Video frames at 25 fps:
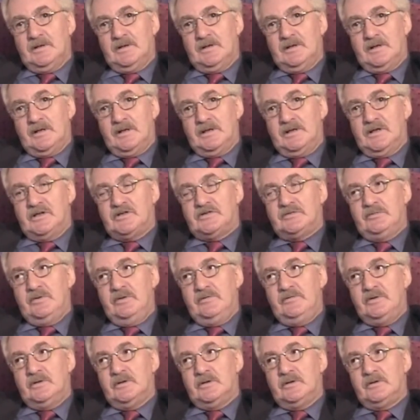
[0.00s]
And I guess
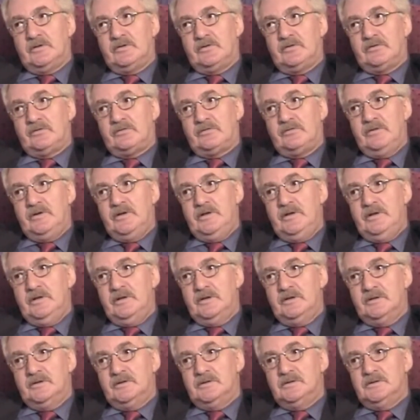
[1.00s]
we've done
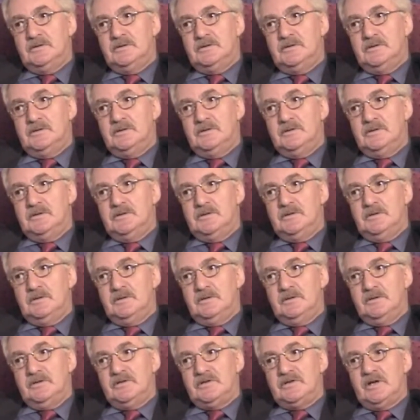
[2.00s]
3
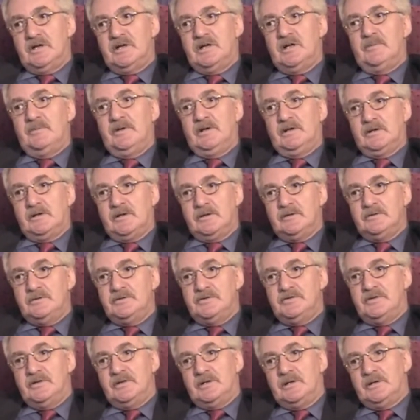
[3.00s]
dynamic
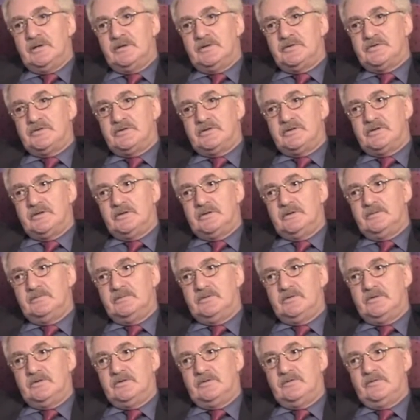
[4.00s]
loads in the last
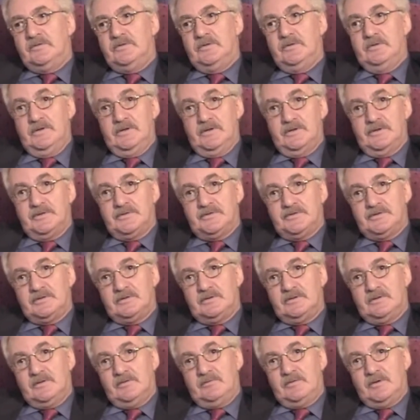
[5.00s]
few years
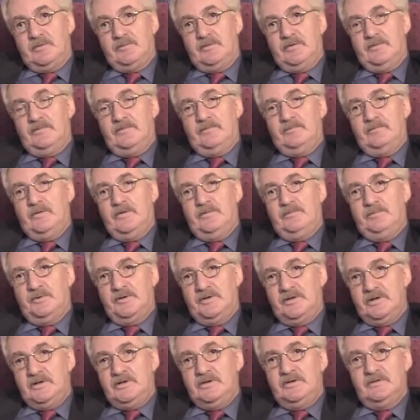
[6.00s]
where we've
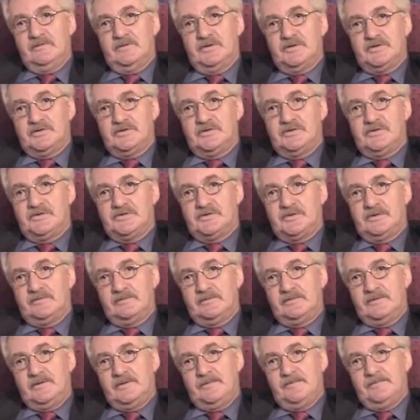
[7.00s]
put in new versions of
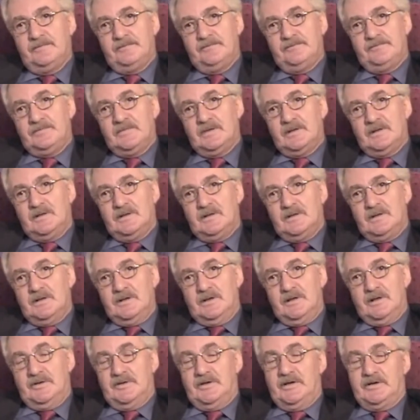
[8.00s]
software.
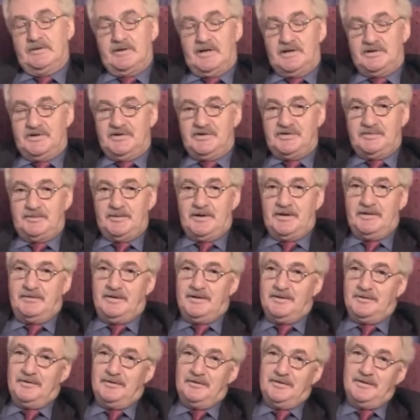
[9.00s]
And they gradually spread
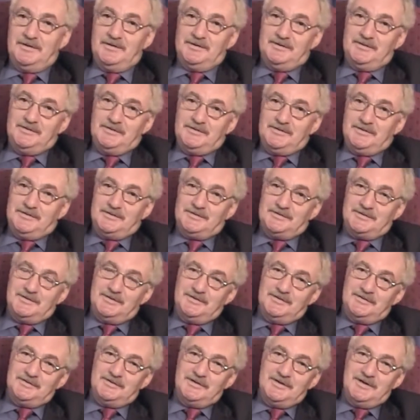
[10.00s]
around the theaters.
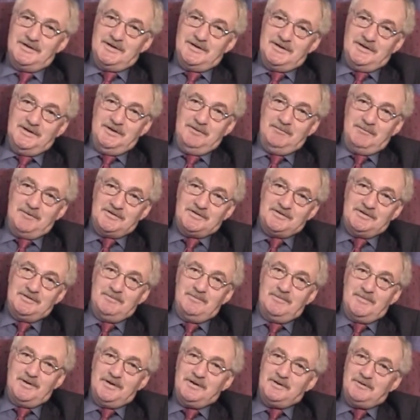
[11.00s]
You watch
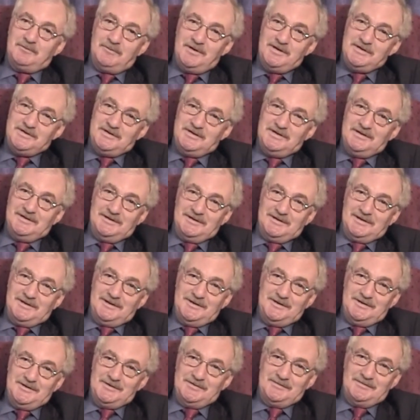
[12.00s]
them migrating the
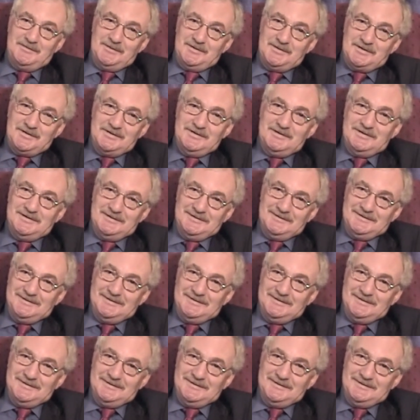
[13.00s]
latest version.